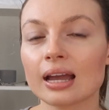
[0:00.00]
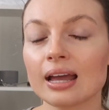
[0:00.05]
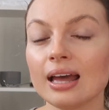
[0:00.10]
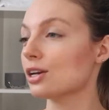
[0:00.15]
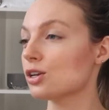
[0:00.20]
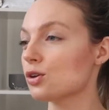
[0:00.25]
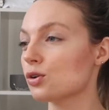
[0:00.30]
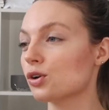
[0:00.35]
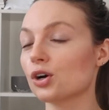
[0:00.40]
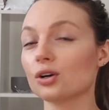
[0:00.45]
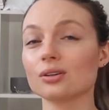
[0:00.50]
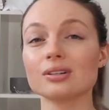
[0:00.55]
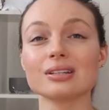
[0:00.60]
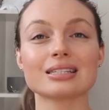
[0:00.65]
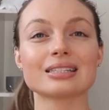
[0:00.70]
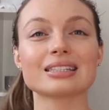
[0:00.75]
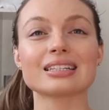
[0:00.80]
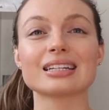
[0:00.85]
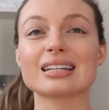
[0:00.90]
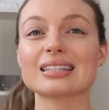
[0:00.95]
and you couldn't
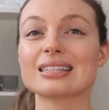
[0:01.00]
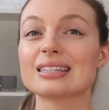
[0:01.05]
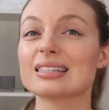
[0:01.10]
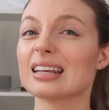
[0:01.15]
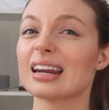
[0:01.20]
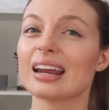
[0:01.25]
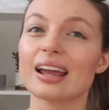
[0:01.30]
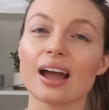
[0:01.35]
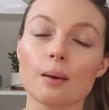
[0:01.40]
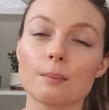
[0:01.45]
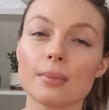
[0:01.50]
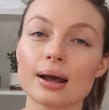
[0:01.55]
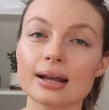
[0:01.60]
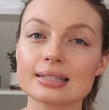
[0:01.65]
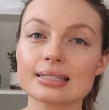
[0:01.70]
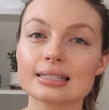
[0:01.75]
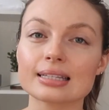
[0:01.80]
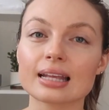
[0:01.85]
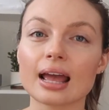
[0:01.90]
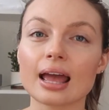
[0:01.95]
see it sitting on
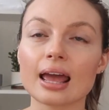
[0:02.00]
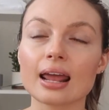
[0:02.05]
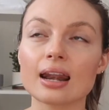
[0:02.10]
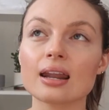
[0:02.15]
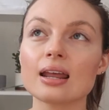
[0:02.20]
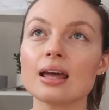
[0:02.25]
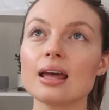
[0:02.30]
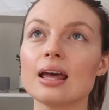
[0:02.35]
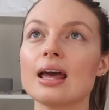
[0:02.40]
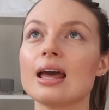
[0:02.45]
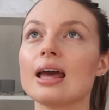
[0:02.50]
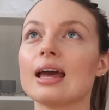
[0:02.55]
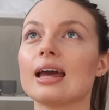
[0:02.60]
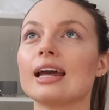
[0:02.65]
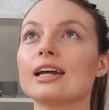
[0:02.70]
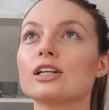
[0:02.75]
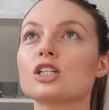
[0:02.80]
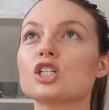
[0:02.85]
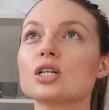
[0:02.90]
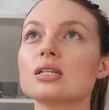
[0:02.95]
my skin.
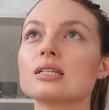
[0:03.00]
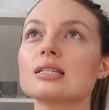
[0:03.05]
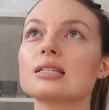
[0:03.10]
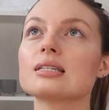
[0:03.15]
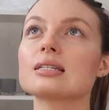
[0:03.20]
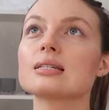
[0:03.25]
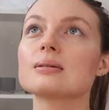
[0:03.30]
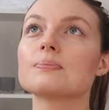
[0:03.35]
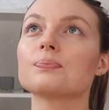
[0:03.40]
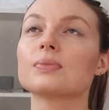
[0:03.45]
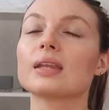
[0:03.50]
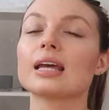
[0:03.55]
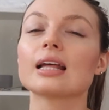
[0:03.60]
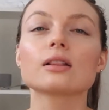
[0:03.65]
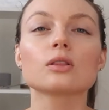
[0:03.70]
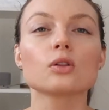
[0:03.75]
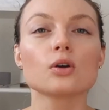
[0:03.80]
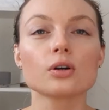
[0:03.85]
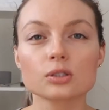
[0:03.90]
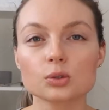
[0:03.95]

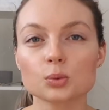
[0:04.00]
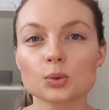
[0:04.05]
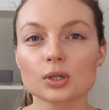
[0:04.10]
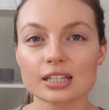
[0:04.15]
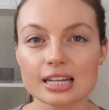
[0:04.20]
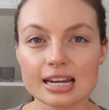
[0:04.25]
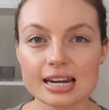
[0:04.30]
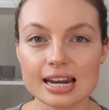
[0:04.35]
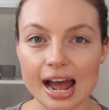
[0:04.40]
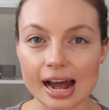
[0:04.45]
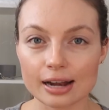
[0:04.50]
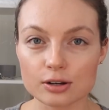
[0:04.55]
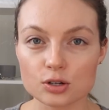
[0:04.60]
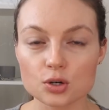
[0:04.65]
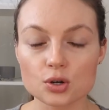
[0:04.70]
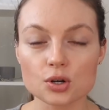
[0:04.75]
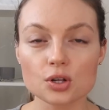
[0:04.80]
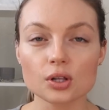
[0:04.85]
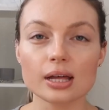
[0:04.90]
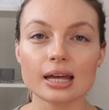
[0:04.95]
It looked really
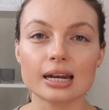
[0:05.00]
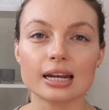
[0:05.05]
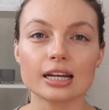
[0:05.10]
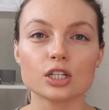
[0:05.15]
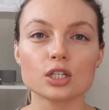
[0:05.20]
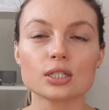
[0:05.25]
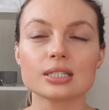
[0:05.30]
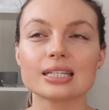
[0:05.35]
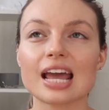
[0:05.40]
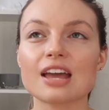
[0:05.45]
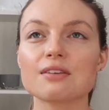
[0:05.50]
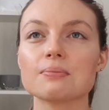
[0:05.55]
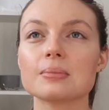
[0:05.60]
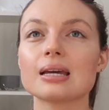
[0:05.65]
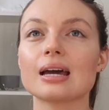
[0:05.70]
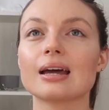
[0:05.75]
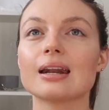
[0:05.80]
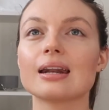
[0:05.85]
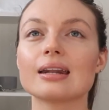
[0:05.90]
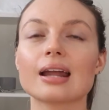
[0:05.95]
natural and it just gave
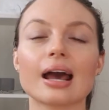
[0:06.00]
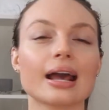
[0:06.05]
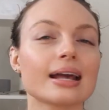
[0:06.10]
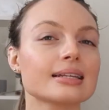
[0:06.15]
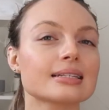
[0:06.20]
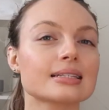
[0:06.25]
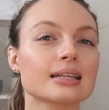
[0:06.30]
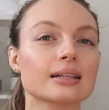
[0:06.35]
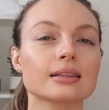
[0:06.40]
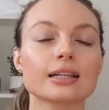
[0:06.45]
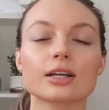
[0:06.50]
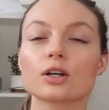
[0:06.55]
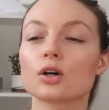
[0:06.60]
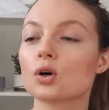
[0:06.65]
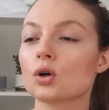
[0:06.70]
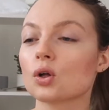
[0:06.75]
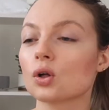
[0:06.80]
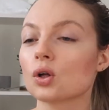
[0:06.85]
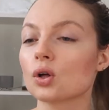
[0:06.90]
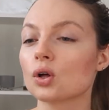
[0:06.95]
me a nice
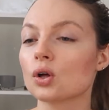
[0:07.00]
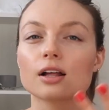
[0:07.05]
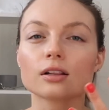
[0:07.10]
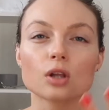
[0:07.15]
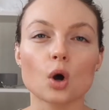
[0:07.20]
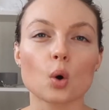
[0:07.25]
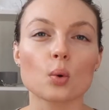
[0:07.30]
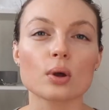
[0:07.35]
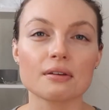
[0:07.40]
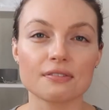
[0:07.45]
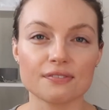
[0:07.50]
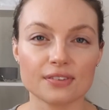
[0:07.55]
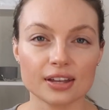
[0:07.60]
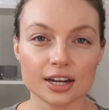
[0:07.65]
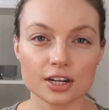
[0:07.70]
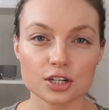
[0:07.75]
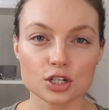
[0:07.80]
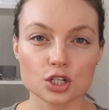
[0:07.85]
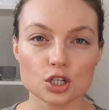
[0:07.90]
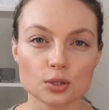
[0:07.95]
little glowy
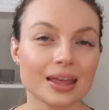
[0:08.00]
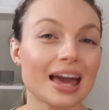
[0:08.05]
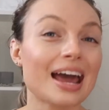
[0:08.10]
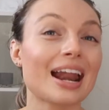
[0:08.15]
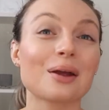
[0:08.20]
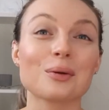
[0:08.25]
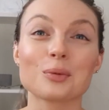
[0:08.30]
finish, and I